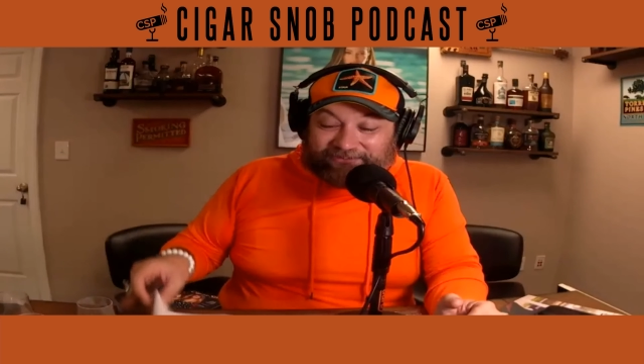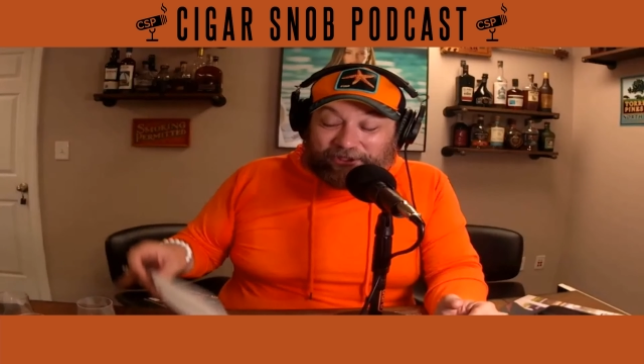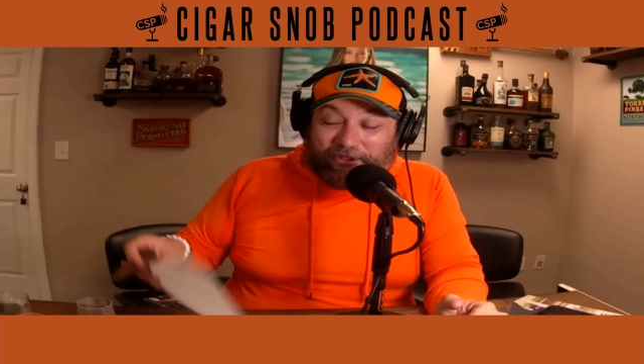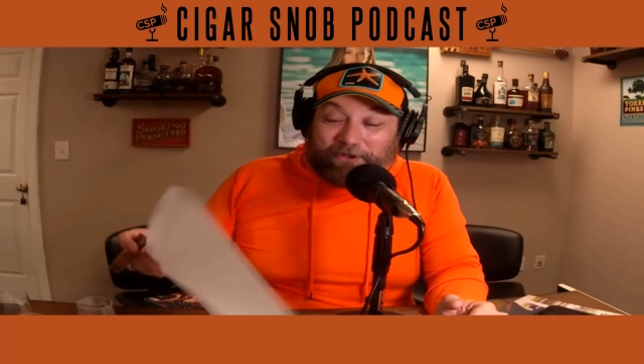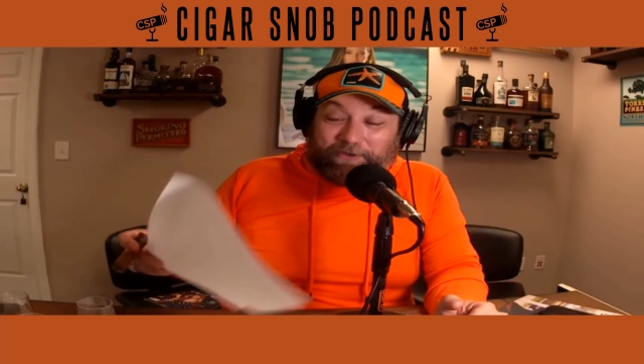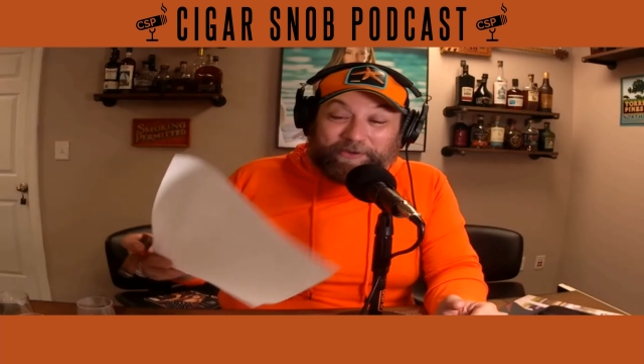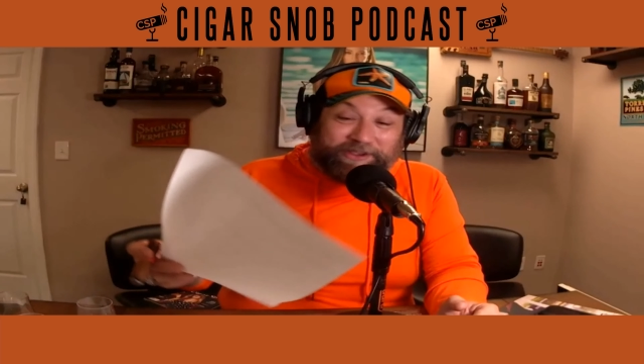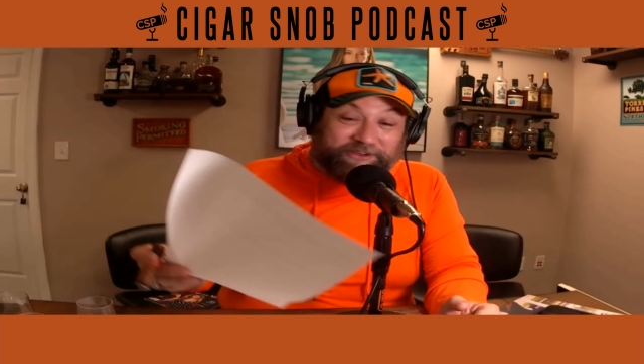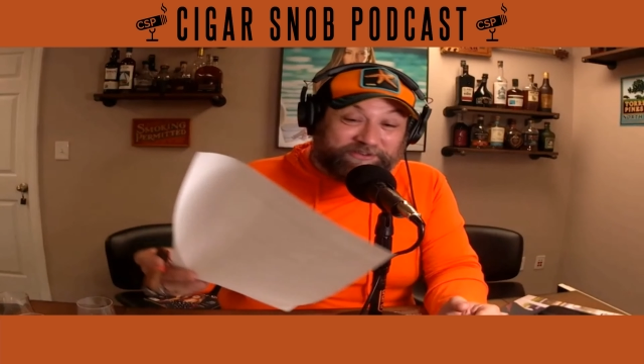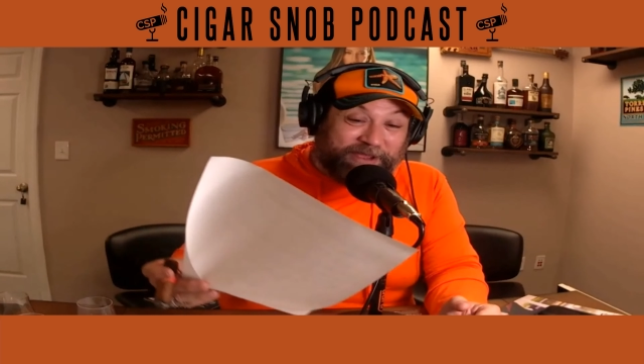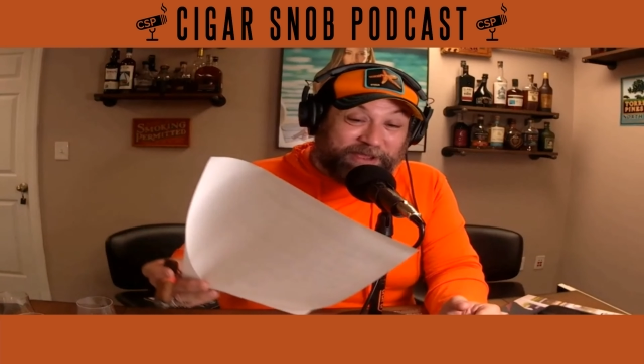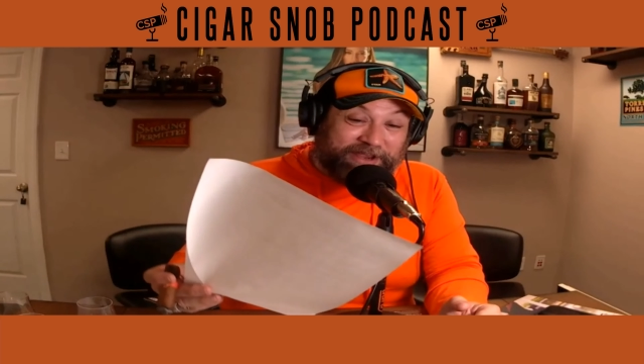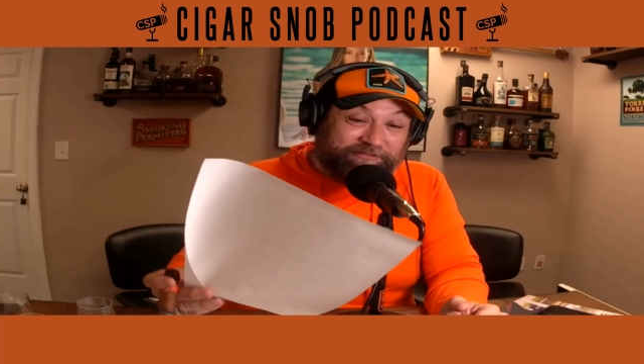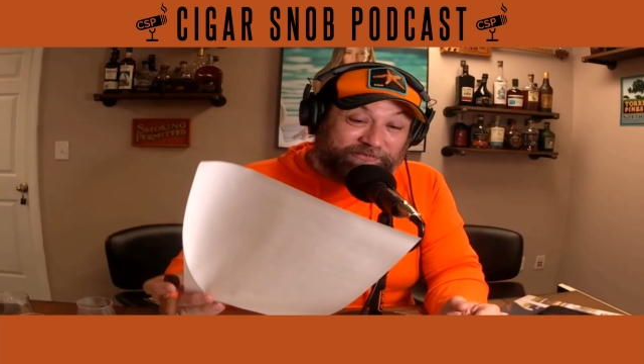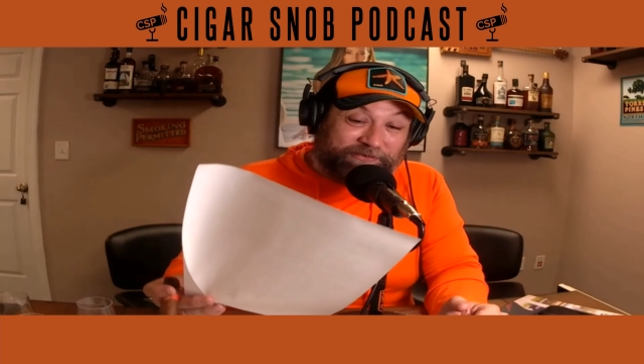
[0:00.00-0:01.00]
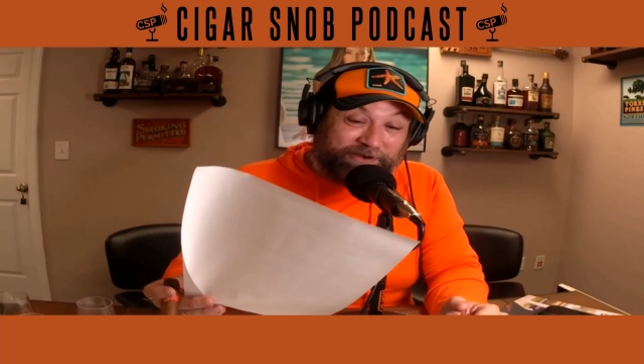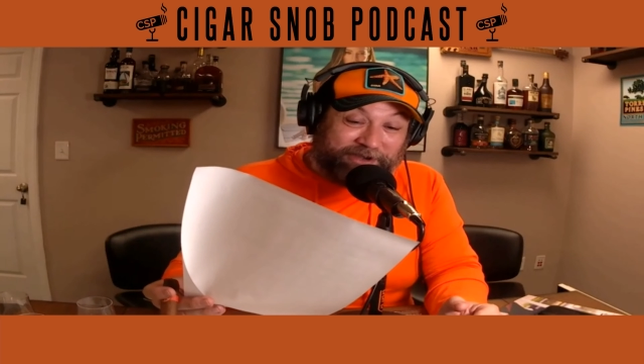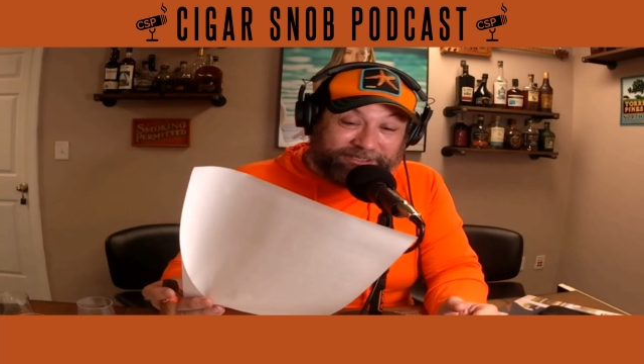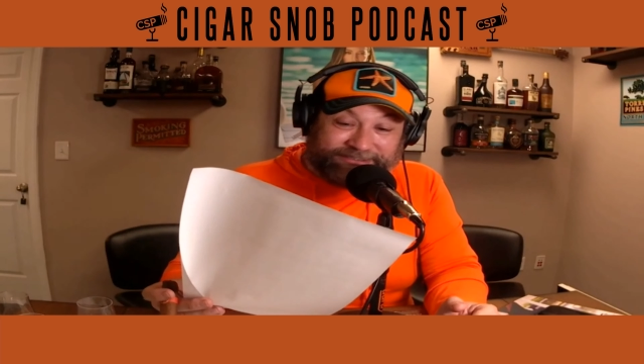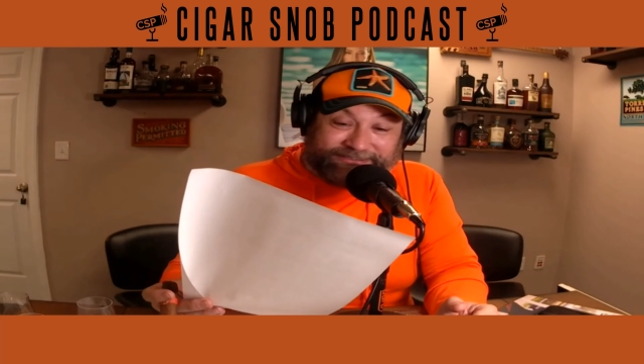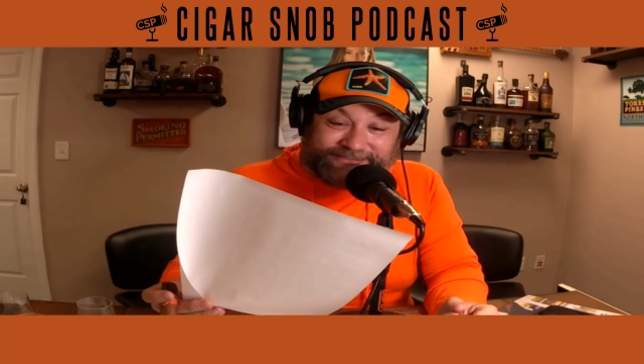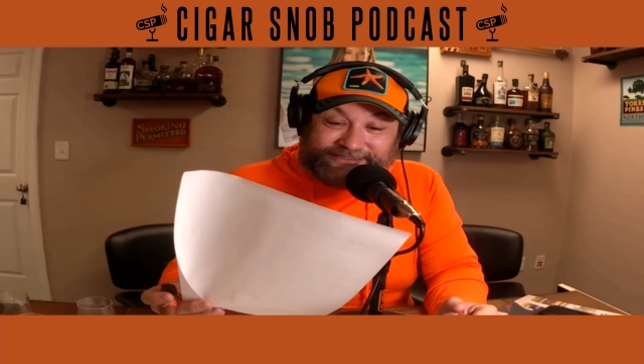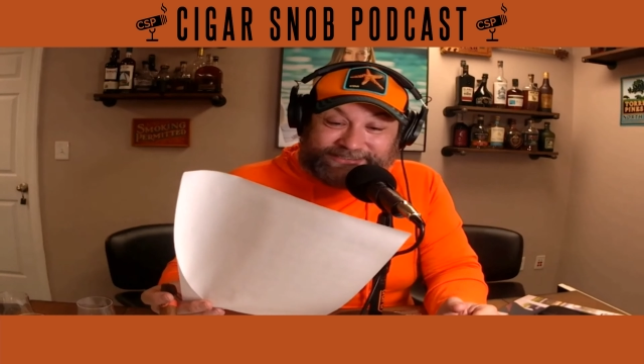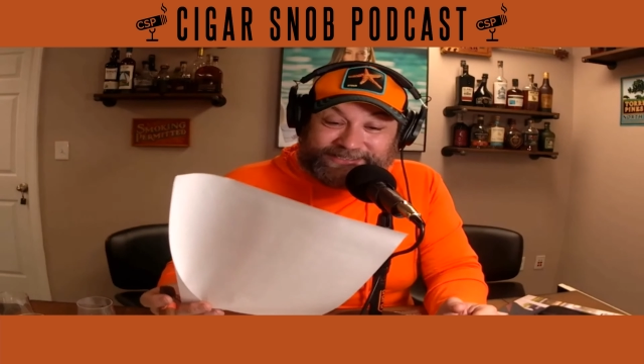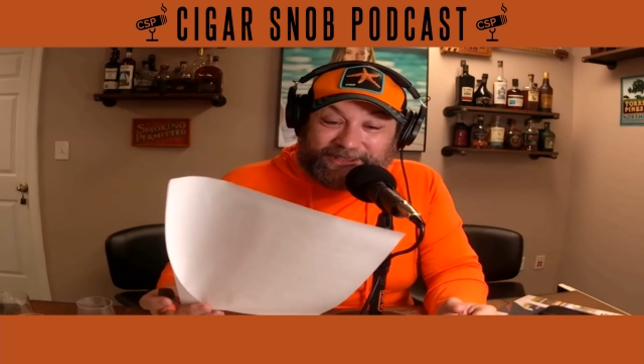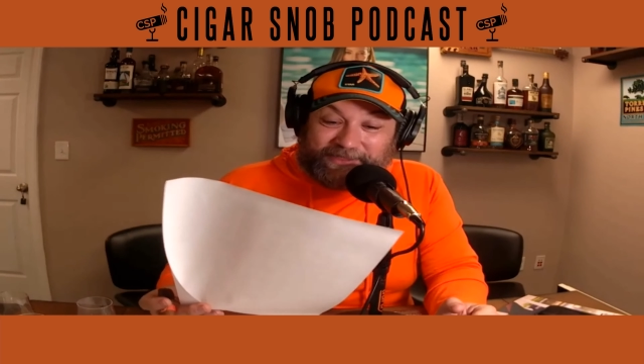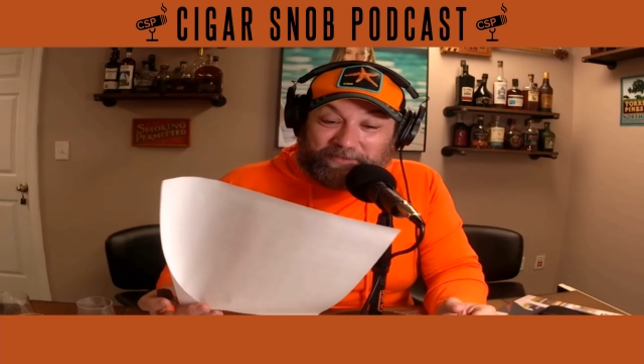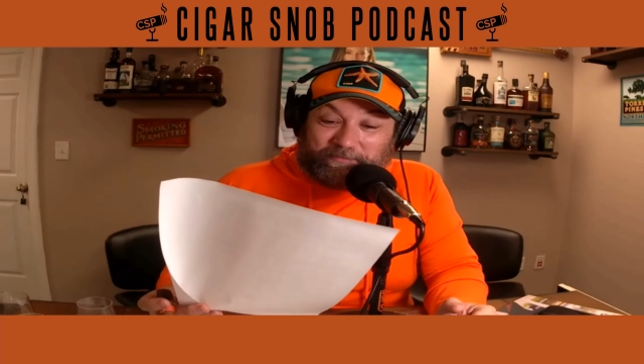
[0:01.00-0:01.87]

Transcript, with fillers: always, my friends, uh,